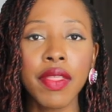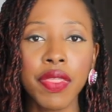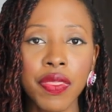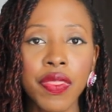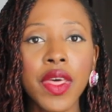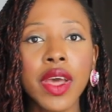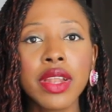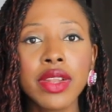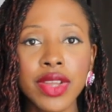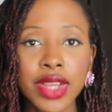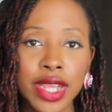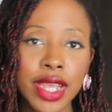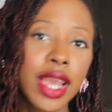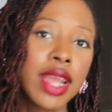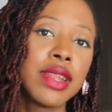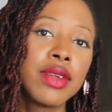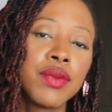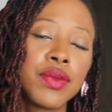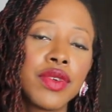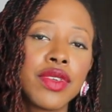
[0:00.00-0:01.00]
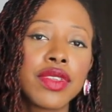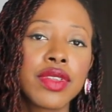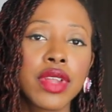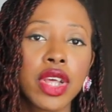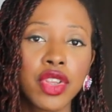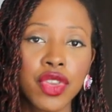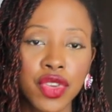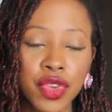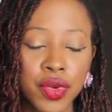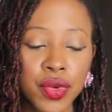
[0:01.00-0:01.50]
I thought again it was
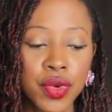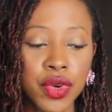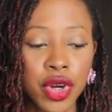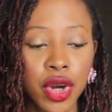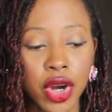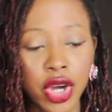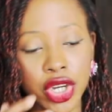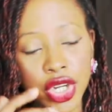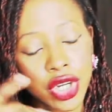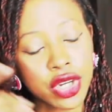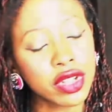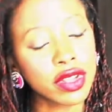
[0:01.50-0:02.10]
so gorgeous.